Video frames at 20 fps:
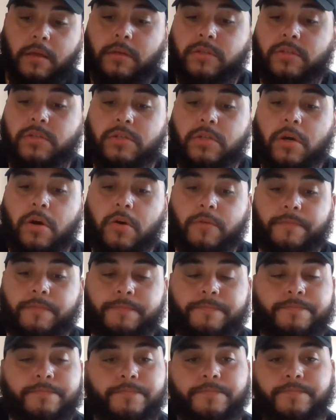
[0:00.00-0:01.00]
So,
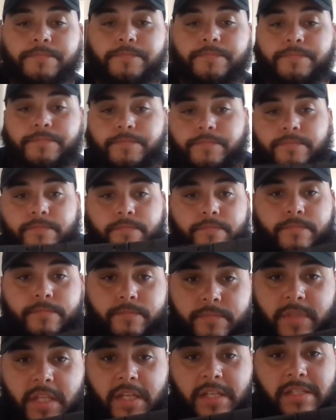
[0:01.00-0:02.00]

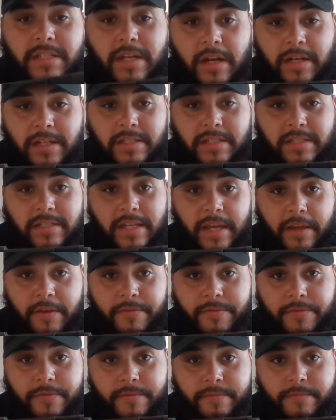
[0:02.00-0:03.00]
this gun is
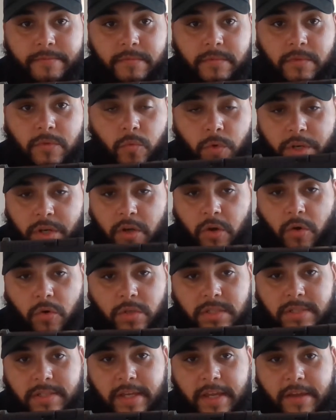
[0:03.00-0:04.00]
safe. We know
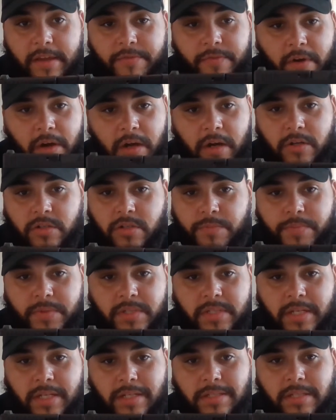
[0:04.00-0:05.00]
it's safe,
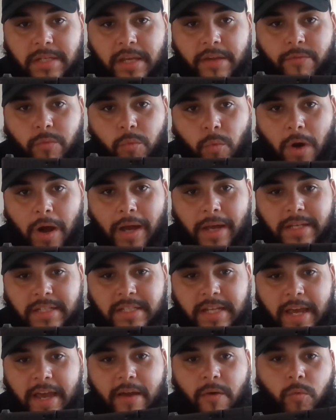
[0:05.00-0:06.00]
100% safe. Why
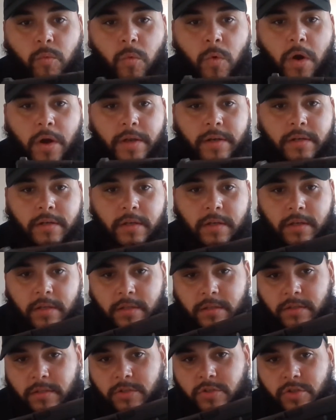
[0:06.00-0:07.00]
is that? One,
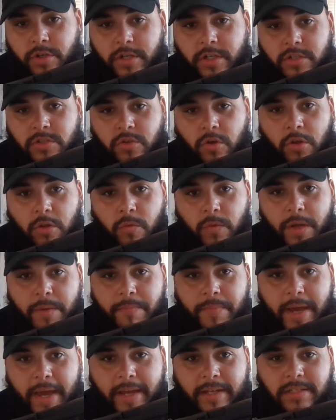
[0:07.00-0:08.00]
the trigger's all the way
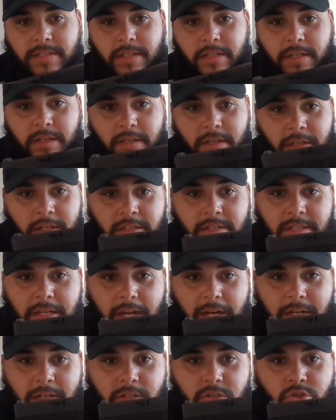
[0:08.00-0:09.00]
back to the
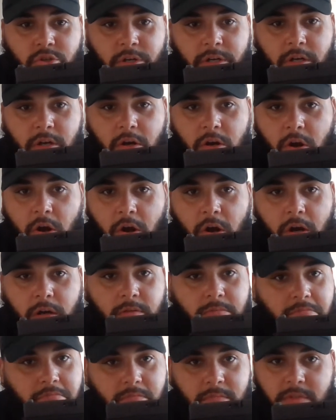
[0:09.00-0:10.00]
inside of the trigger
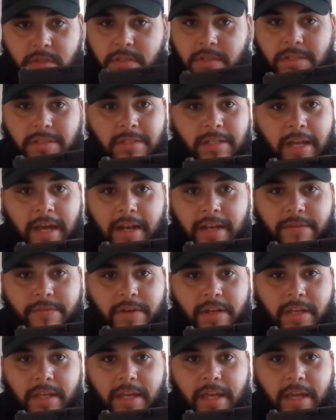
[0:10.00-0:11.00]
guard. It's not
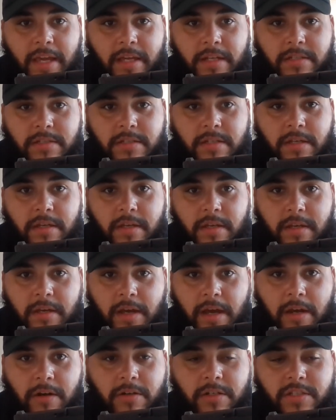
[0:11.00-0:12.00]
even engaged.
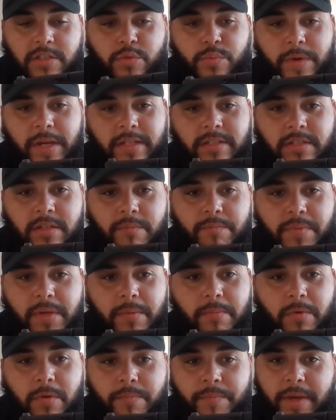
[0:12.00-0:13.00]
I don't expect some
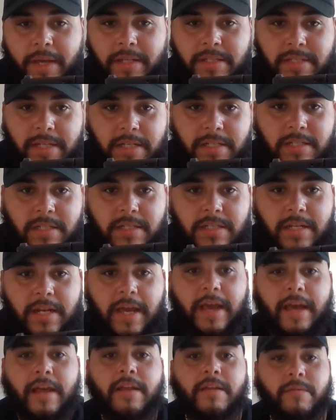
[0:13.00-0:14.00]
people to pay attention to
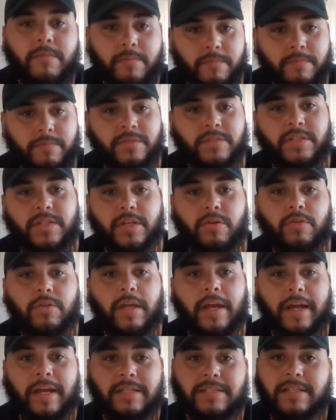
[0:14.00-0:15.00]
that. Still,
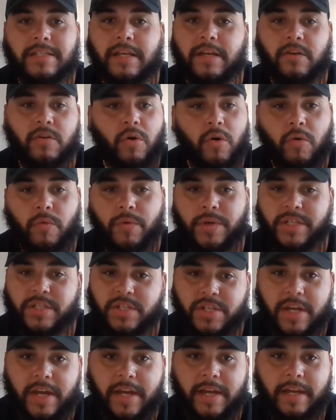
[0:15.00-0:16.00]
like I said, always
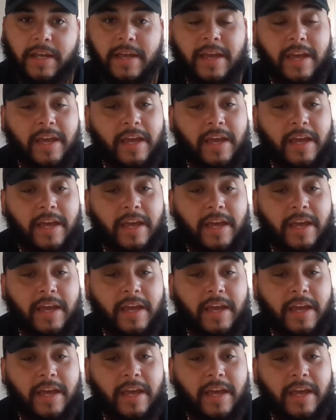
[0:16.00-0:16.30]
check.